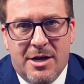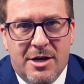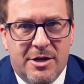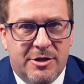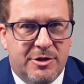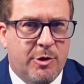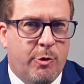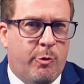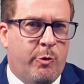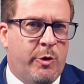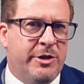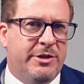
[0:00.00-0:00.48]

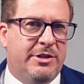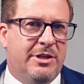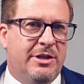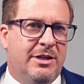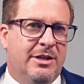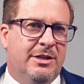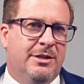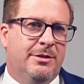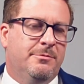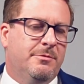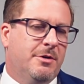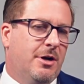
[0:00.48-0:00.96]
So once
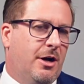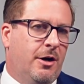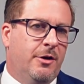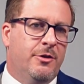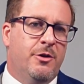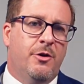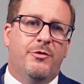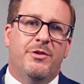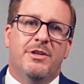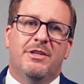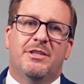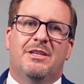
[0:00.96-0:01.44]
again,
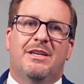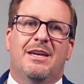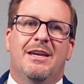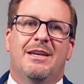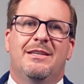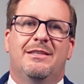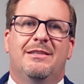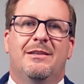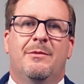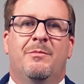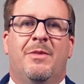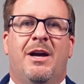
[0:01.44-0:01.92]
although this
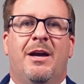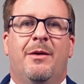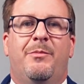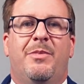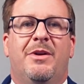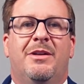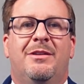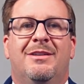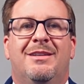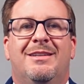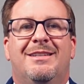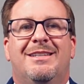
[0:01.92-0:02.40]
case, in my
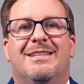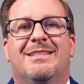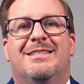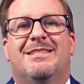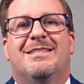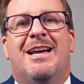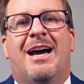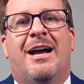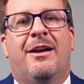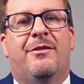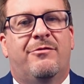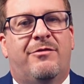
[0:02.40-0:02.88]
opinion, does
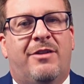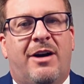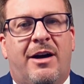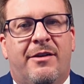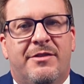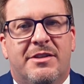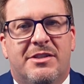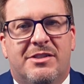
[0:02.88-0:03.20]
not involve the